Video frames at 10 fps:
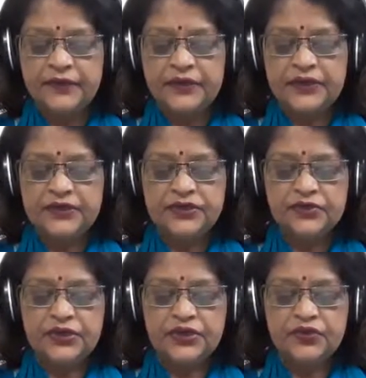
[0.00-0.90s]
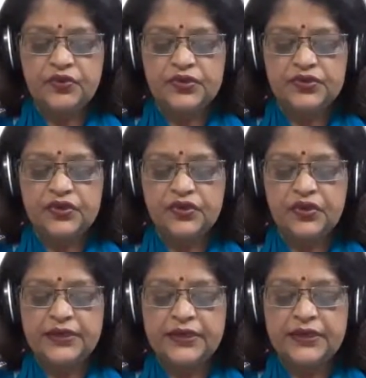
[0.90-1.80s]
The intruder told
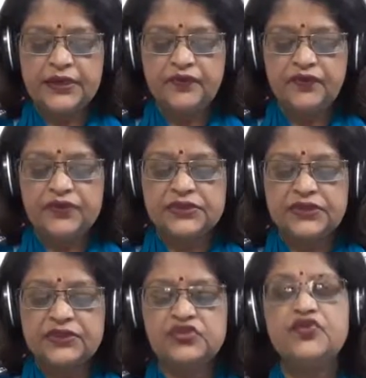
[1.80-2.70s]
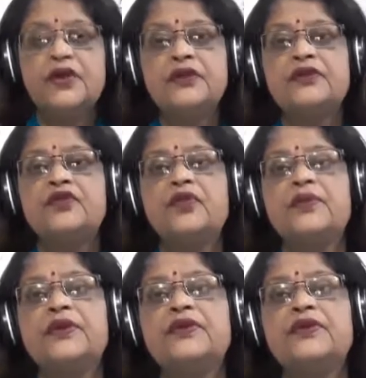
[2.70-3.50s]
Zerold that he was a jewel robber.